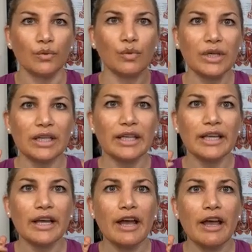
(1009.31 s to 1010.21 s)
and
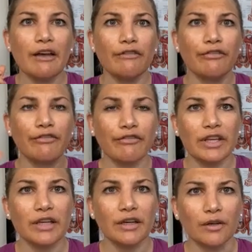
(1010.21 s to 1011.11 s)
really
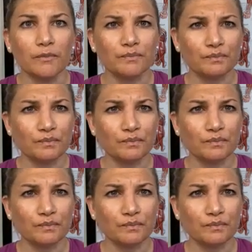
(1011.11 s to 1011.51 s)
feel